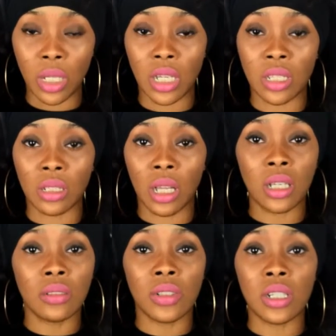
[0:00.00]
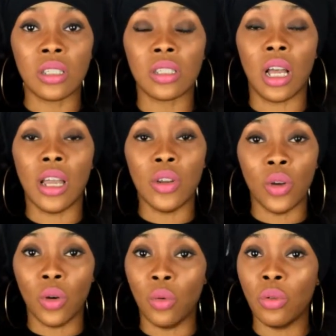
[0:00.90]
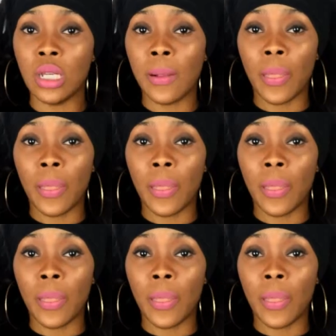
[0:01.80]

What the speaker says: Because a lot of us, I know,